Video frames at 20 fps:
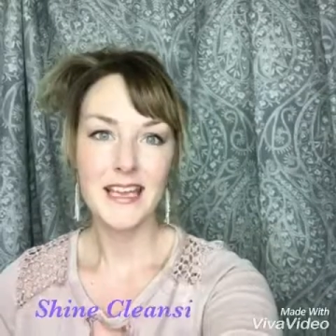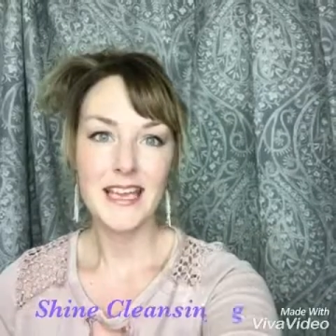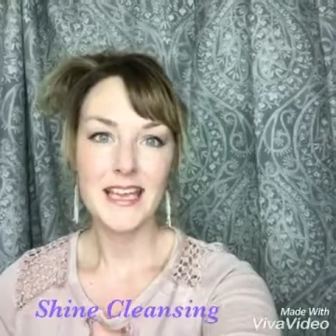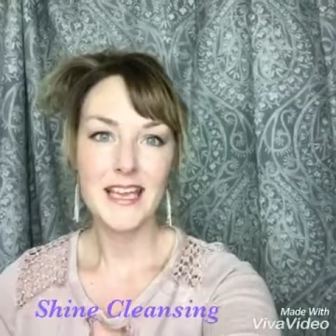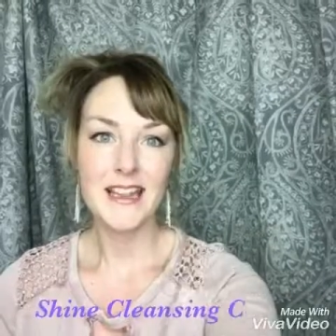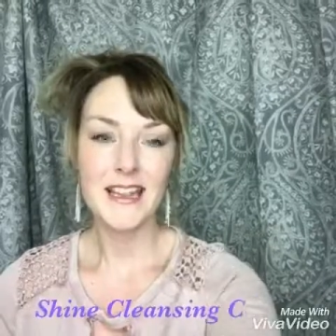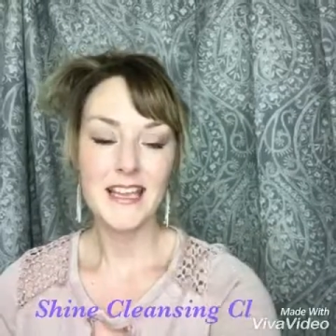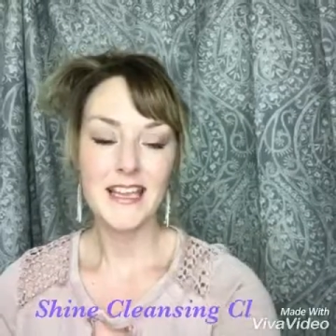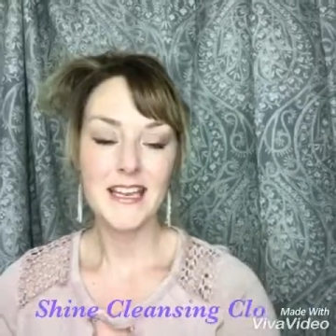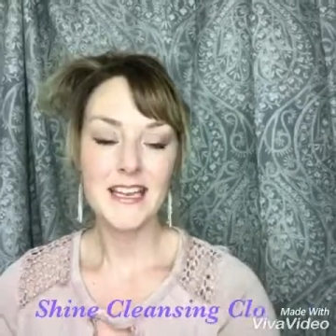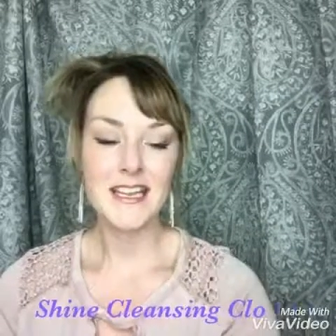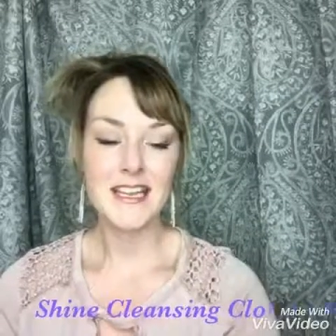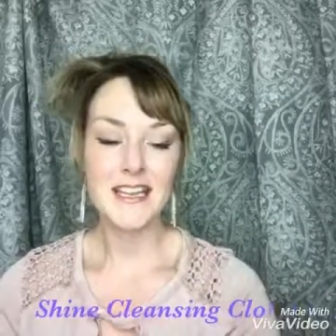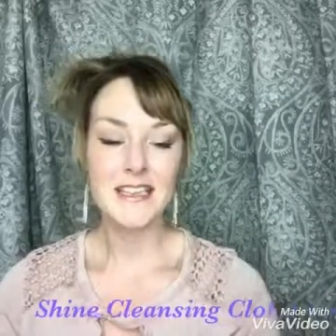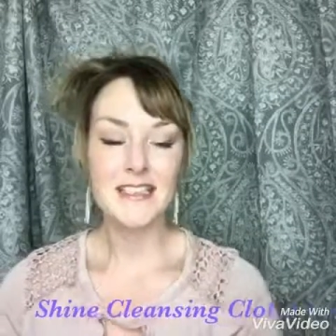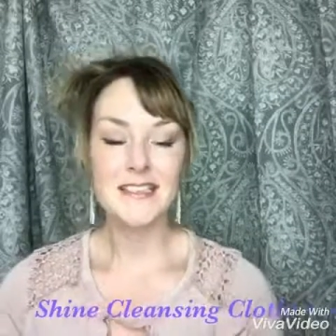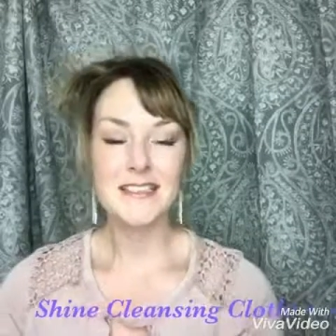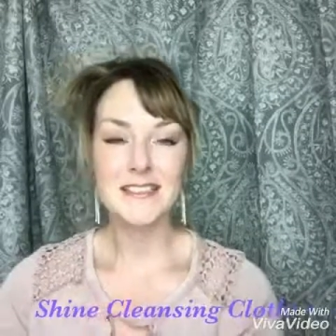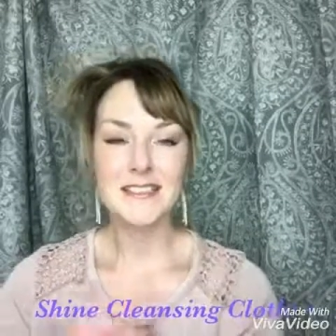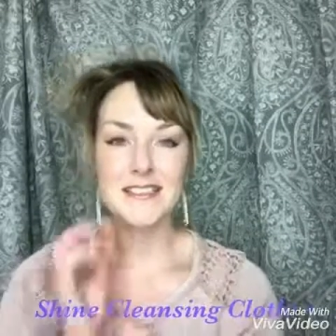Hey
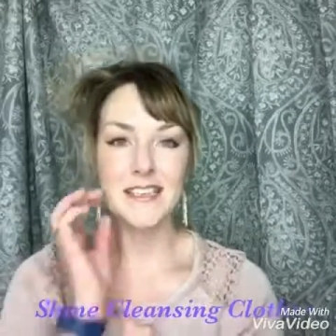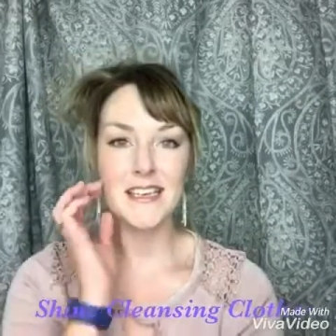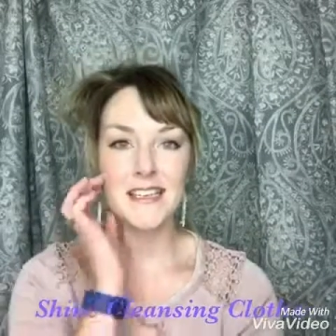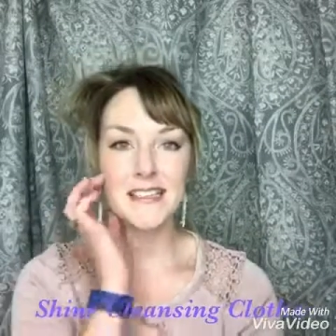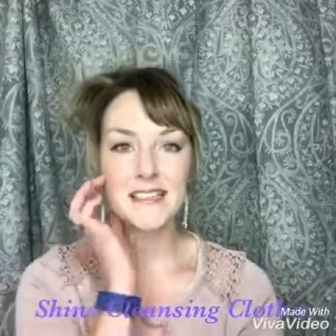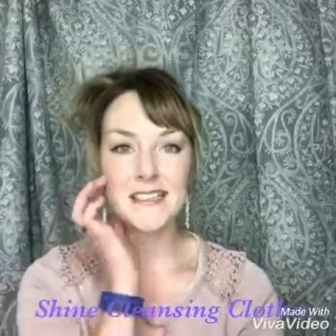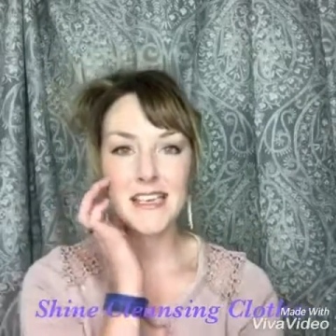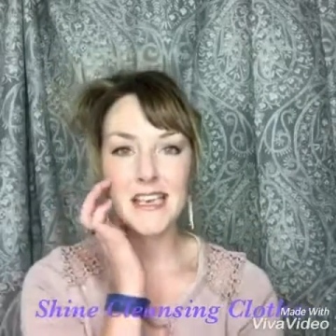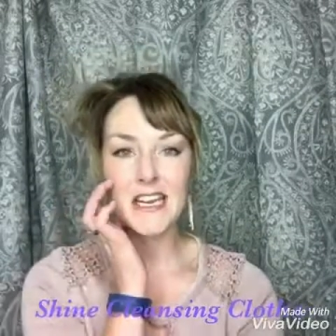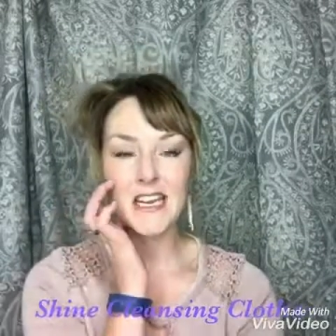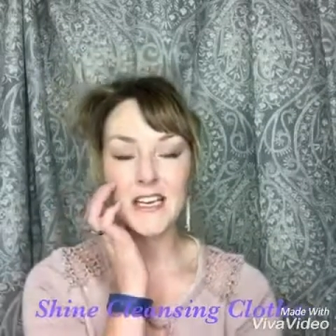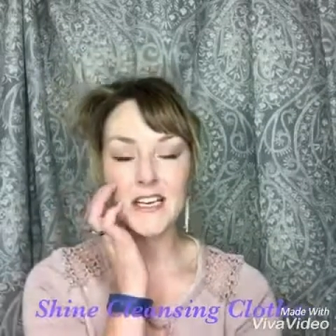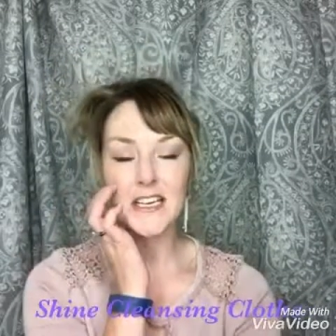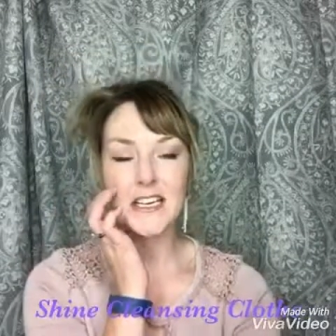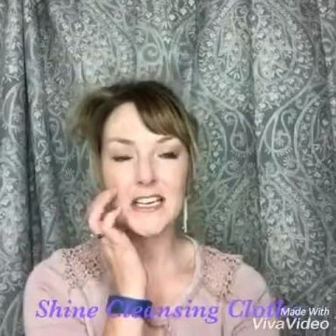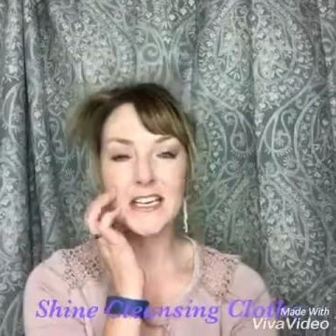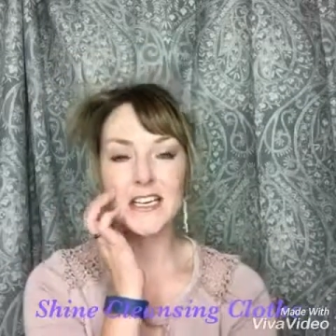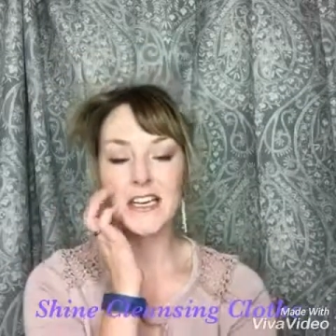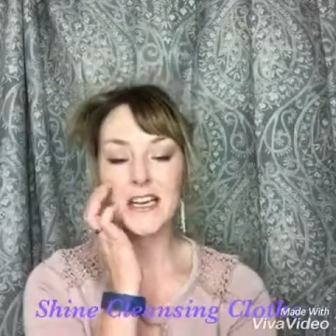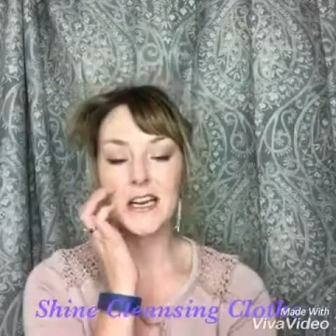ladies, it's
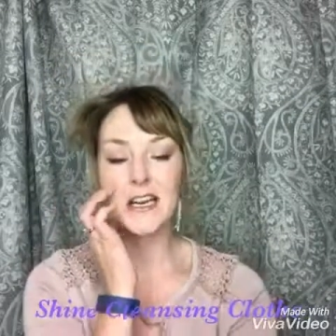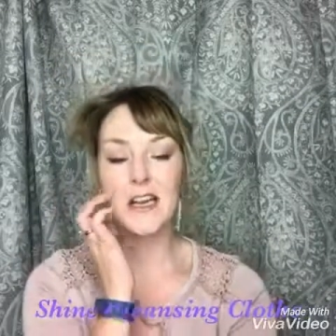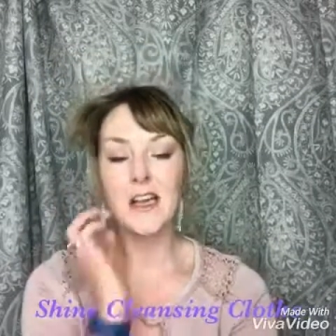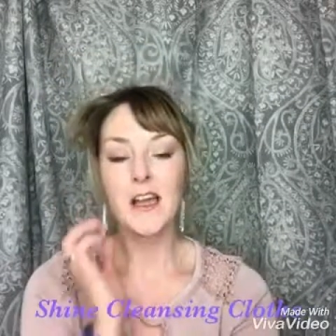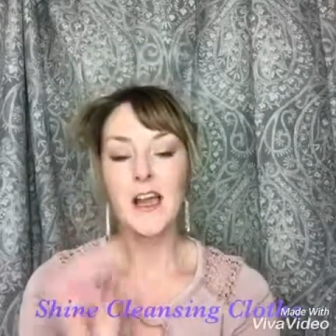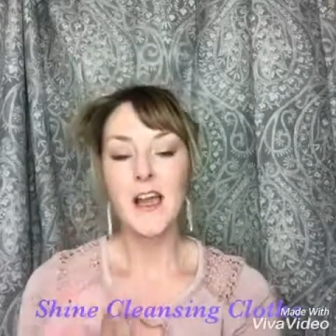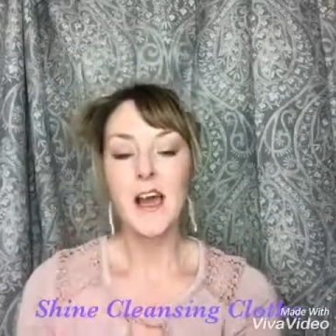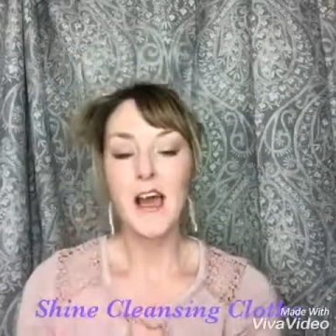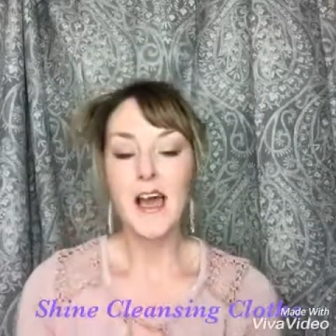Carrie here.